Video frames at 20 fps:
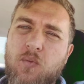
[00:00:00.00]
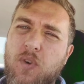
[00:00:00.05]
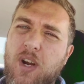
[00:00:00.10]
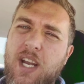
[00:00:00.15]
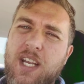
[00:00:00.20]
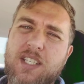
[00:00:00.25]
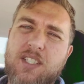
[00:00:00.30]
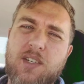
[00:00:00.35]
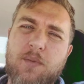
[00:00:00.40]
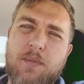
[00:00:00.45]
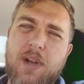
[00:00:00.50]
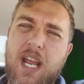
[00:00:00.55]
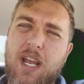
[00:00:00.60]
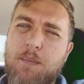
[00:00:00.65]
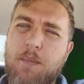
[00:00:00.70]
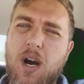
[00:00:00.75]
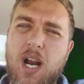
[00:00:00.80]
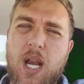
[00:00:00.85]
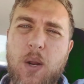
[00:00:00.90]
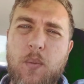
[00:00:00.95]
ways to make
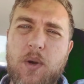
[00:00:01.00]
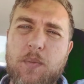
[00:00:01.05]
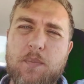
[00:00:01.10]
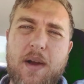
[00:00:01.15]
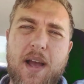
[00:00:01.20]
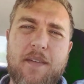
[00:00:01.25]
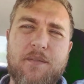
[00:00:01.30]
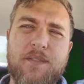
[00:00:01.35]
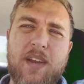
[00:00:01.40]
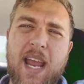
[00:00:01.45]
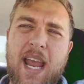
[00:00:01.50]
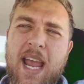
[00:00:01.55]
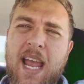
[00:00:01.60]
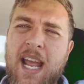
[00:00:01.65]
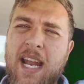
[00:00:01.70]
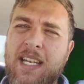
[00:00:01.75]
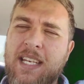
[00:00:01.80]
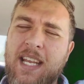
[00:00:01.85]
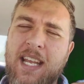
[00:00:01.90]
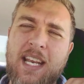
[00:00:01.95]
money with my
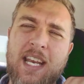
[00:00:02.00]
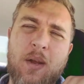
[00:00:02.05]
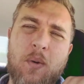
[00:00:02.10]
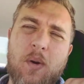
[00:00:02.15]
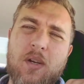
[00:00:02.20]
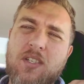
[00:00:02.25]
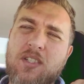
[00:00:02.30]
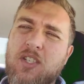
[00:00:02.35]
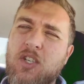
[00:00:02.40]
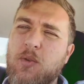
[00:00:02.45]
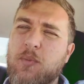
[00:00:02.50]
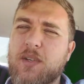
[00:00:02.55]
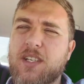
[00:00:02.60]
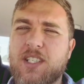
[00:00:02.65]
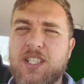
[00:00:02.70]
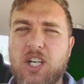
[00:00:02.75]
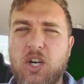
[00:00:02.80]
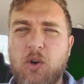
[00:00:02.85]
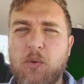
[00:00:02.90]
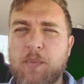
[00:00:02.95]
van, and it was super
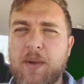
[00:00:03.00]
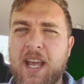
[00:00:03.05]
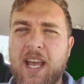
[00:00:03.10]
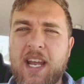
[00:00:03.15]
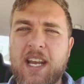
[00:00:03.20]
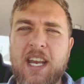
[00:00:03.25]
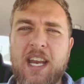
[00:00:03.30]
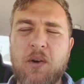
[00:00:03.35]
dope, man.